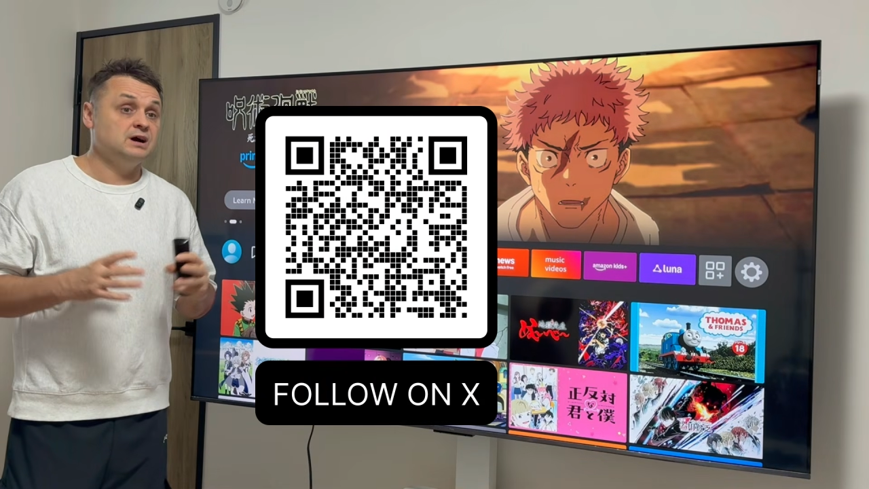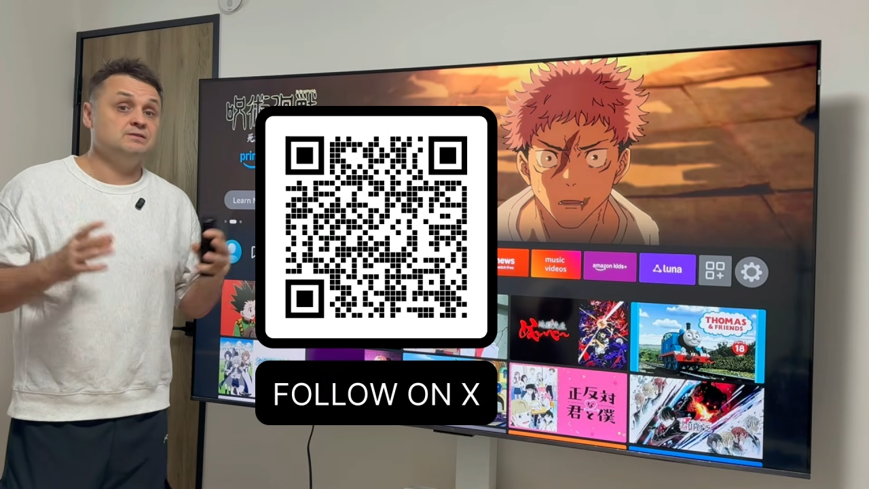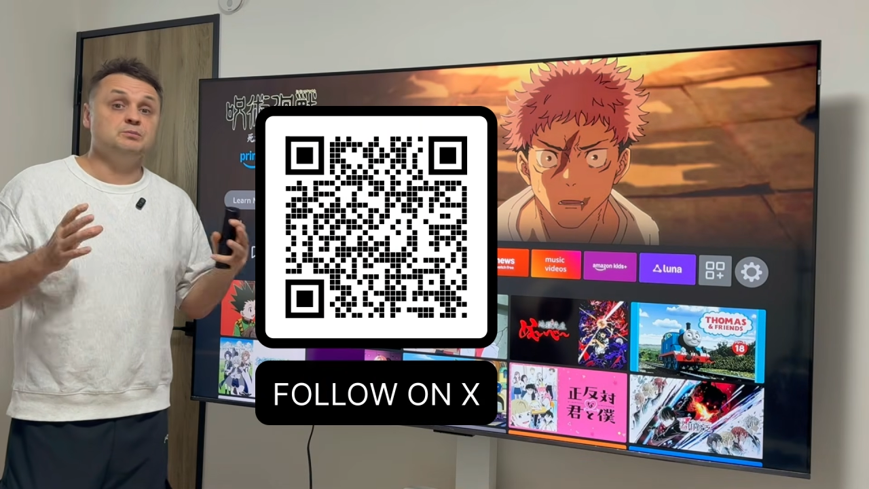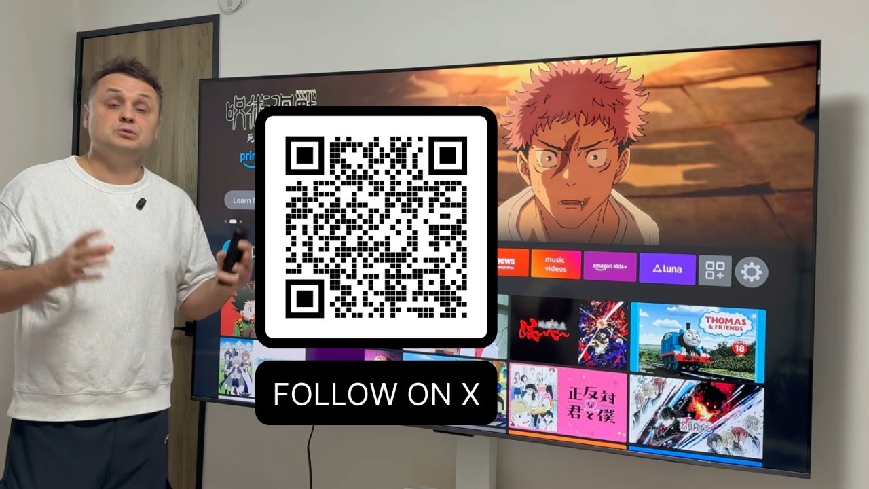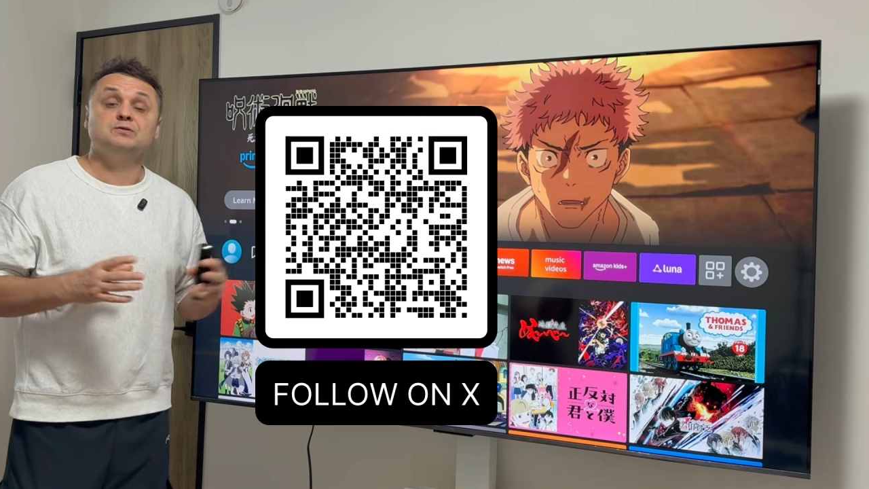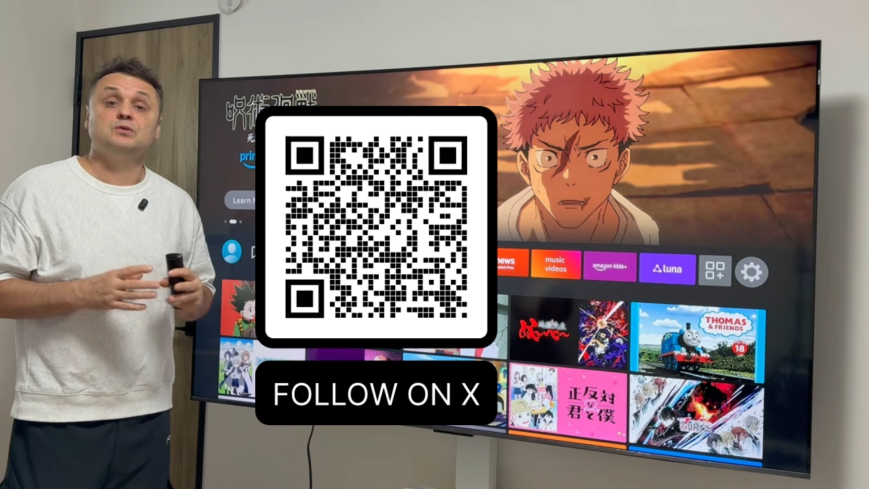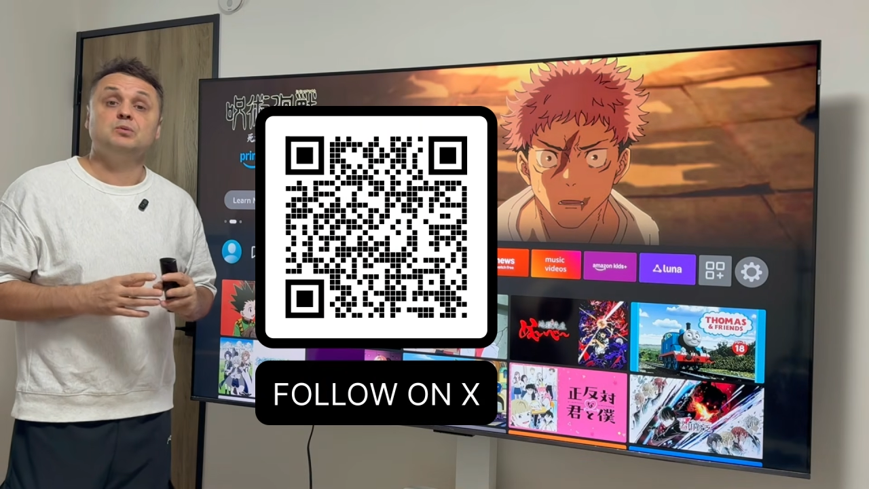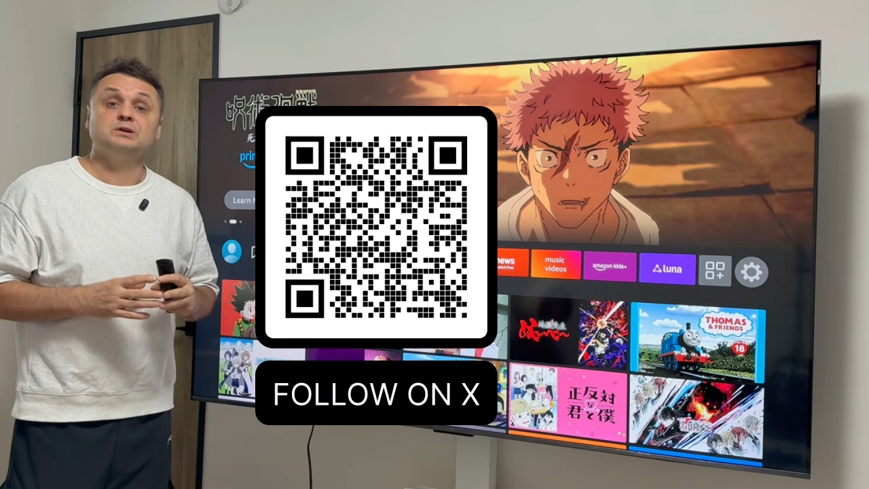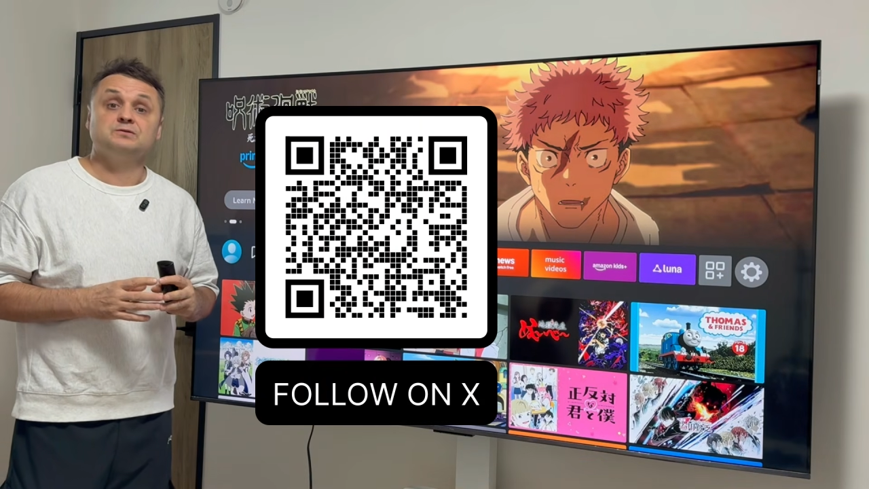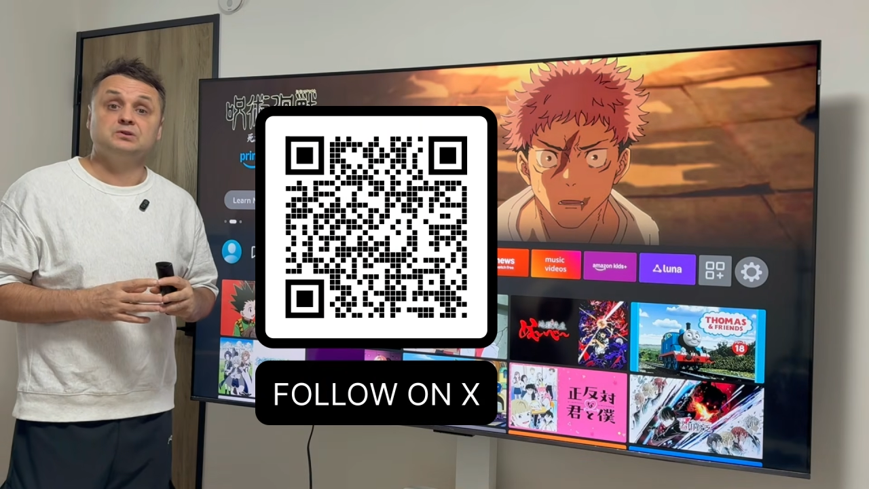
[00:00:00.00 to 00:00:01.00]
Have a beautiful,
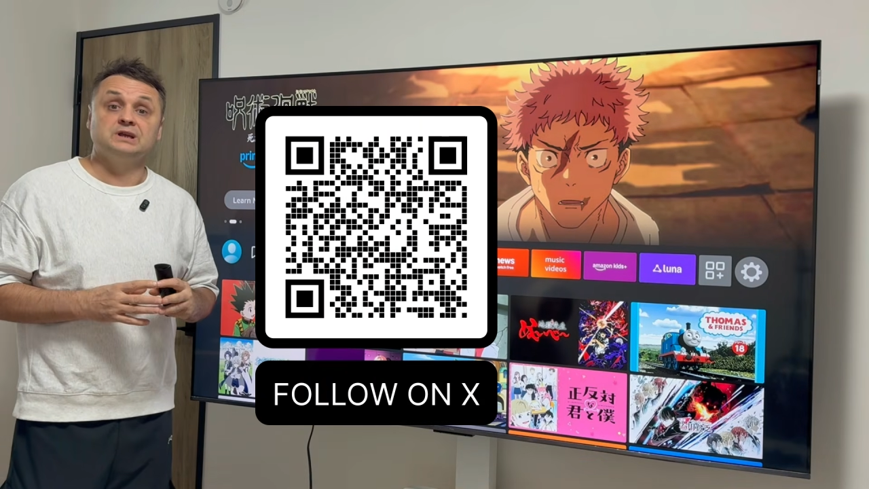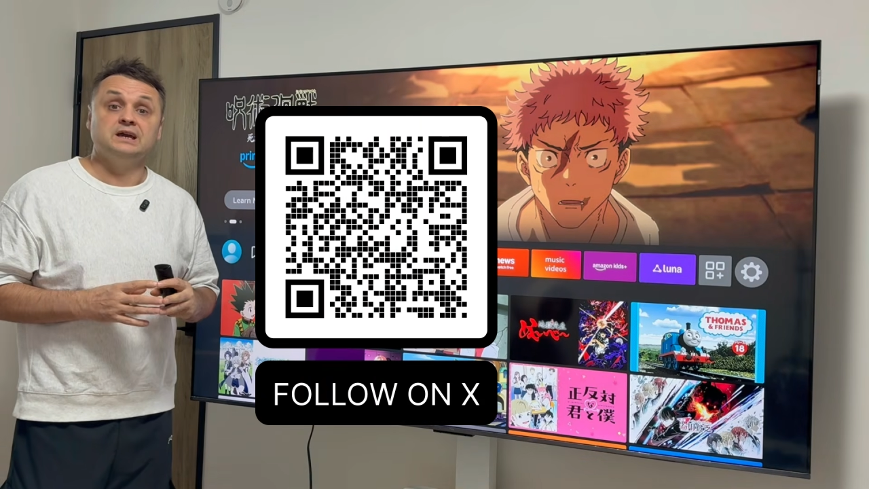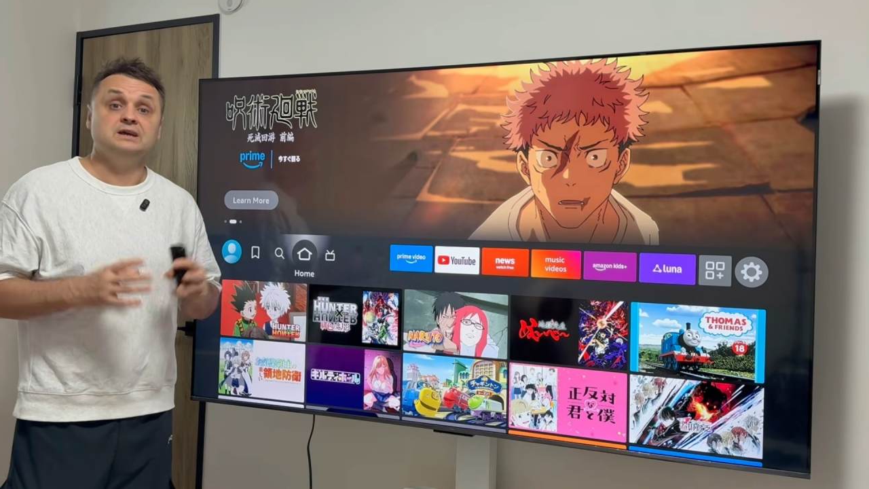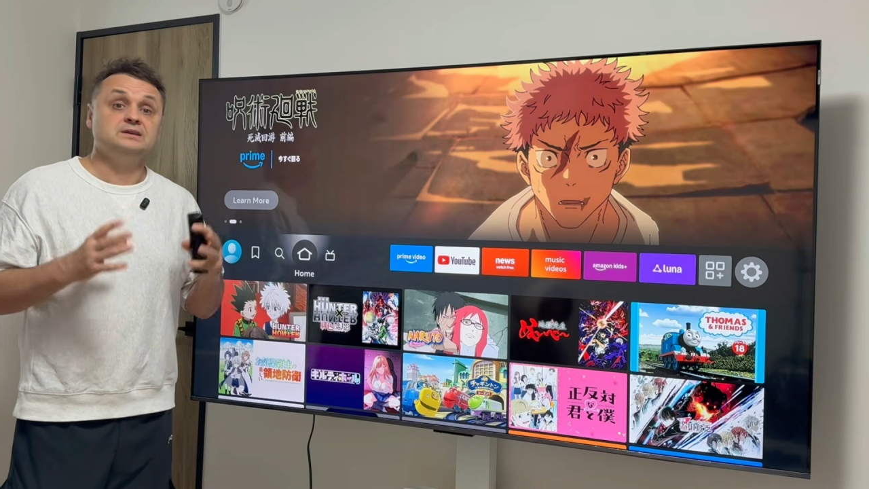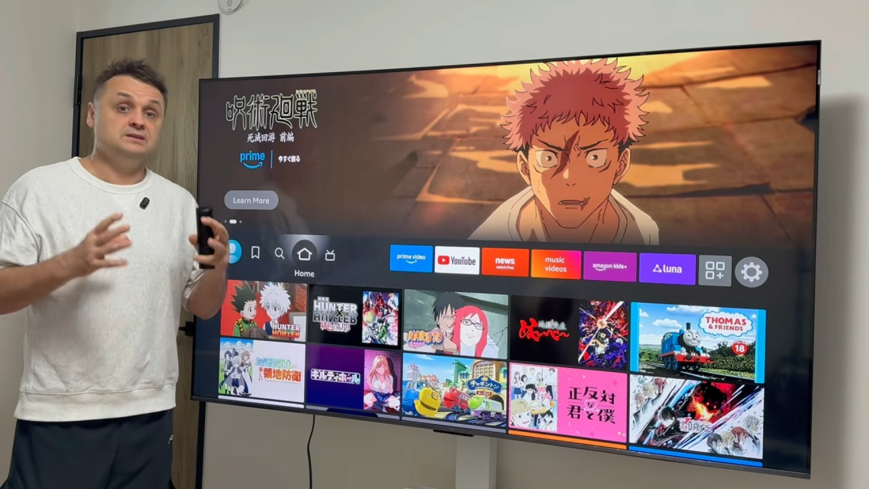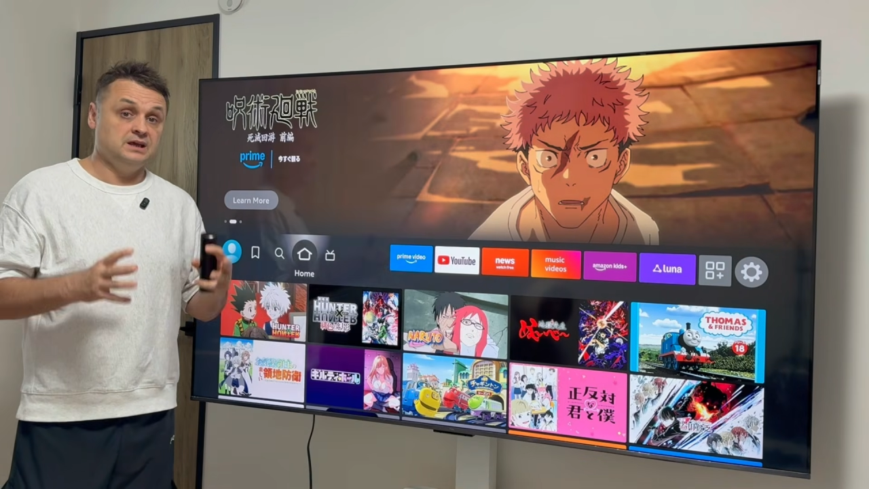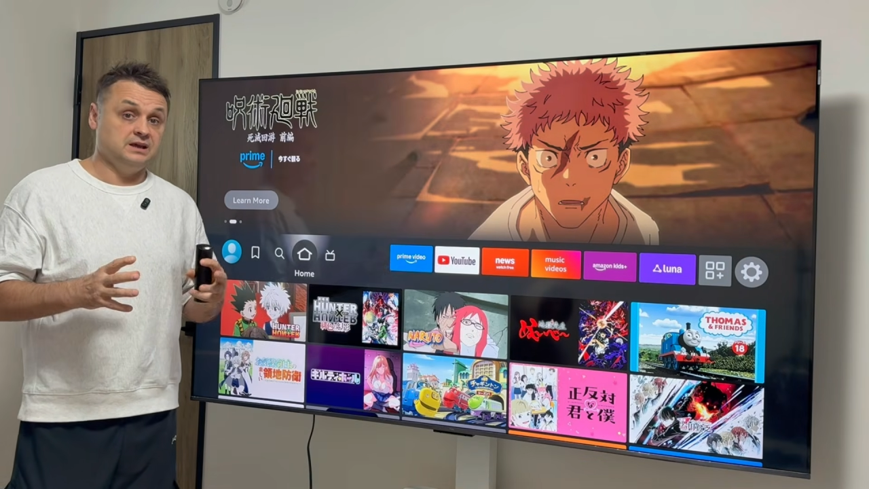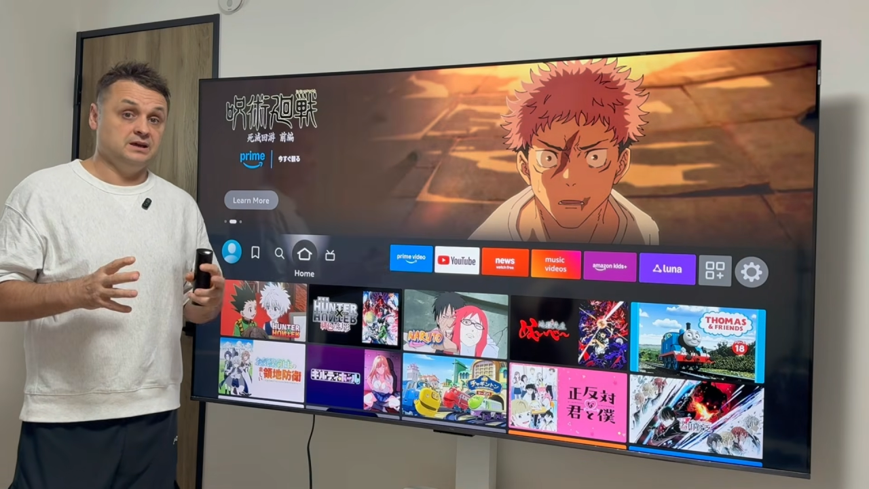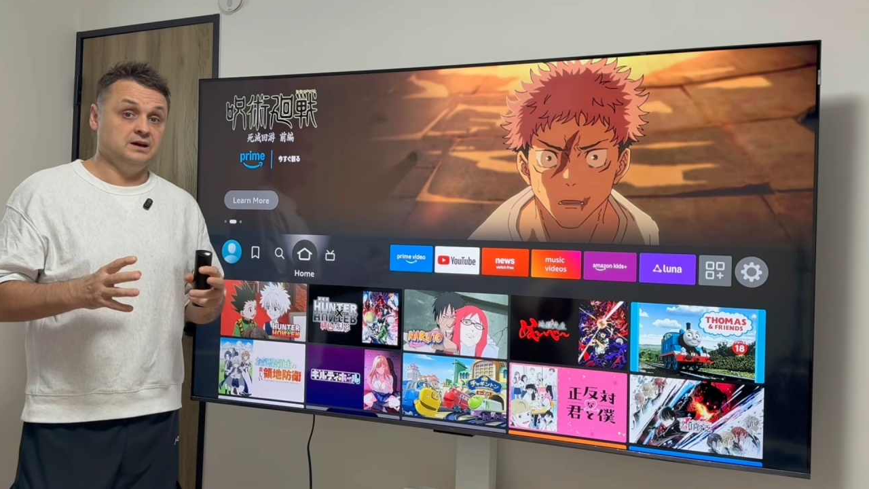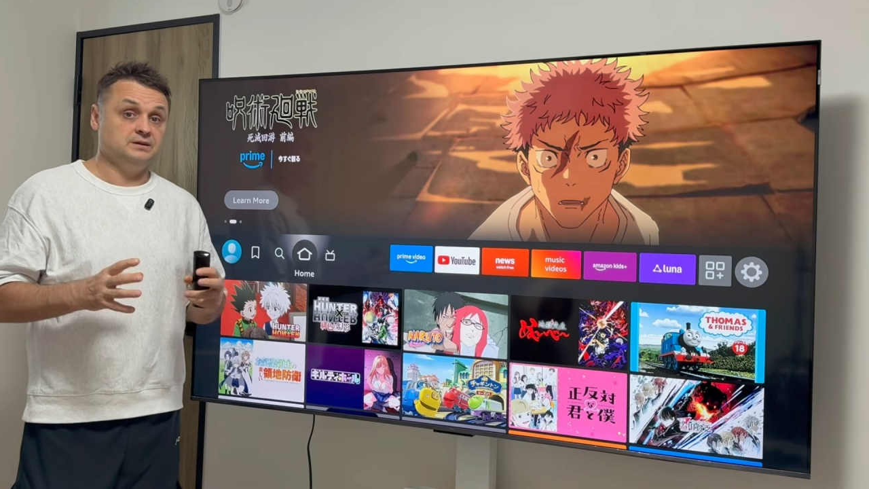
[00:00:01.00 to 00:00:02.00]
wonderful day.
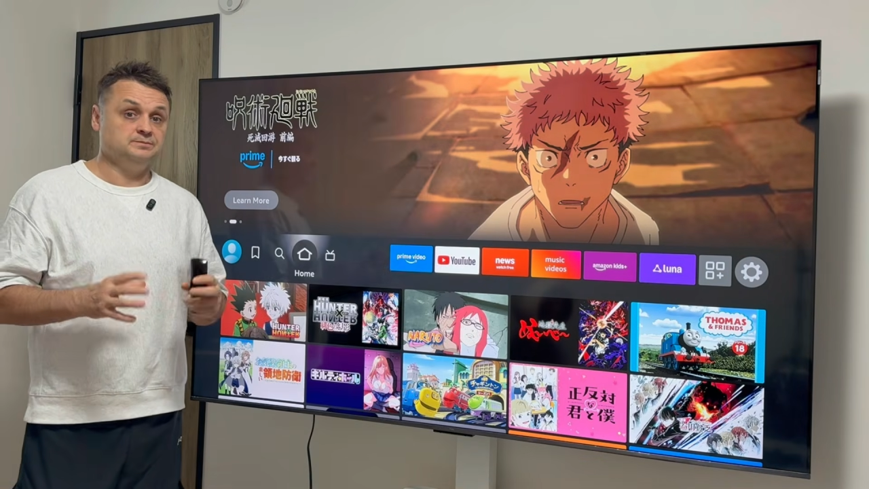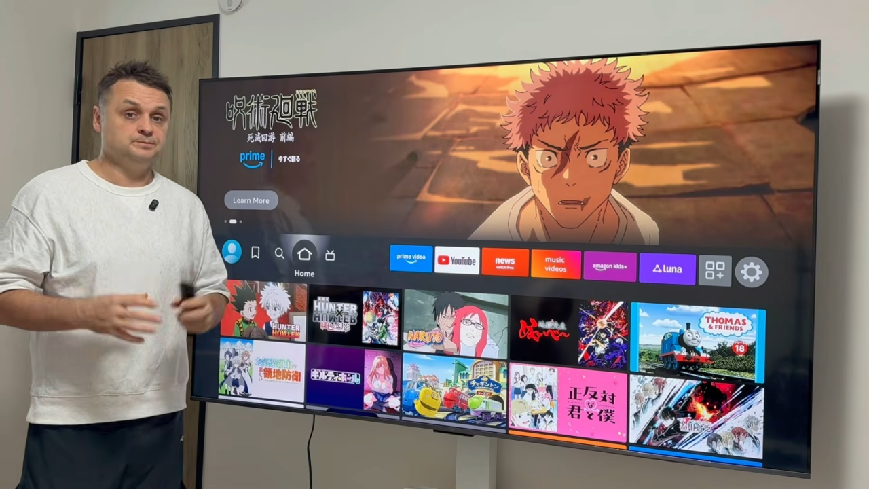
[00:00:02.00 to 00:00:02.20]
Take care.